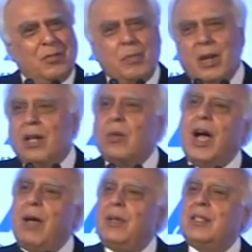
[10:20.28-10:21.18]
from the
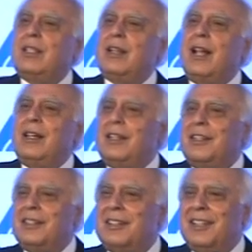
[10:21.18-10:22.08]
requirements that are
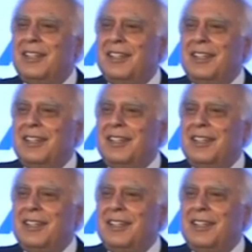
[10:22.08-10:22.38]
needed